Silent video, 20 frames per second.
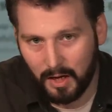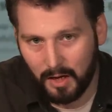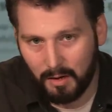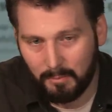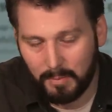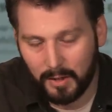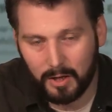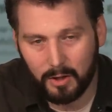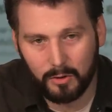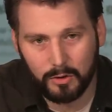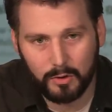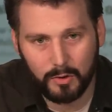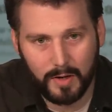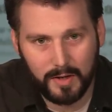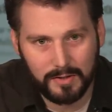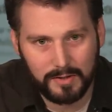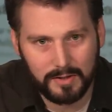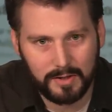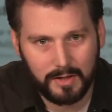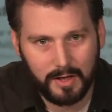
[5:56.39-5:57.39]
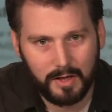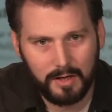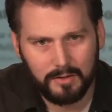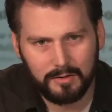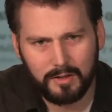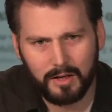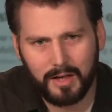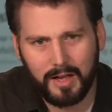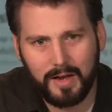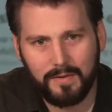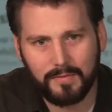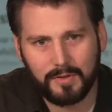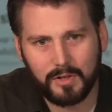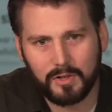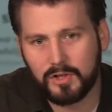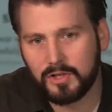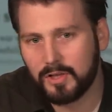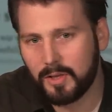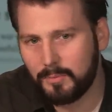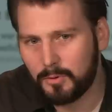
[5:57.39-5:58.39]
By contrast, the left had
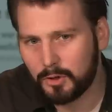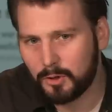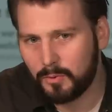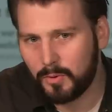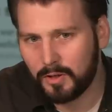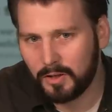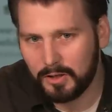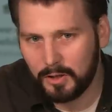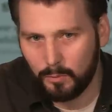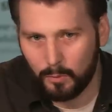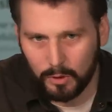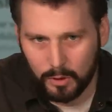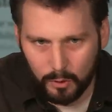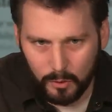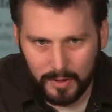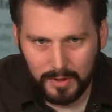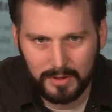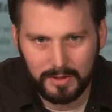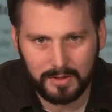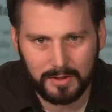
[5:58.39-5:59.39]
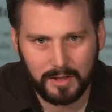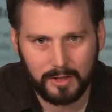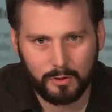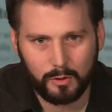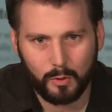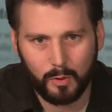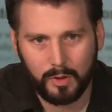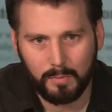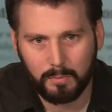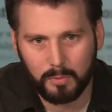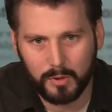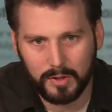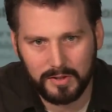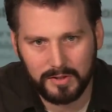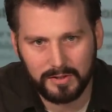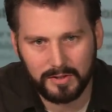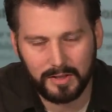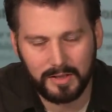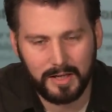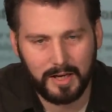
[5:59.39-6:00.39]
subsequently retreated into a
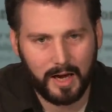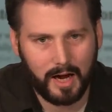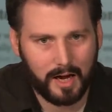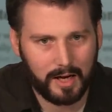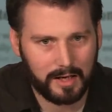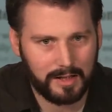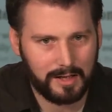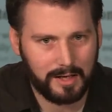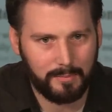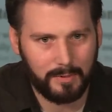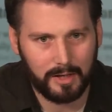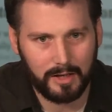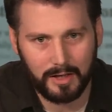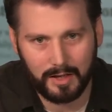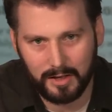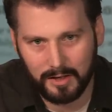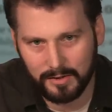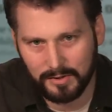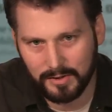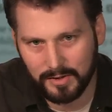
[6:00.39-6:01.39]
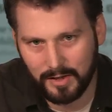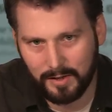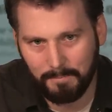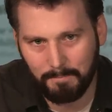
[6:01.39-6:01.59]
priestly academic caste.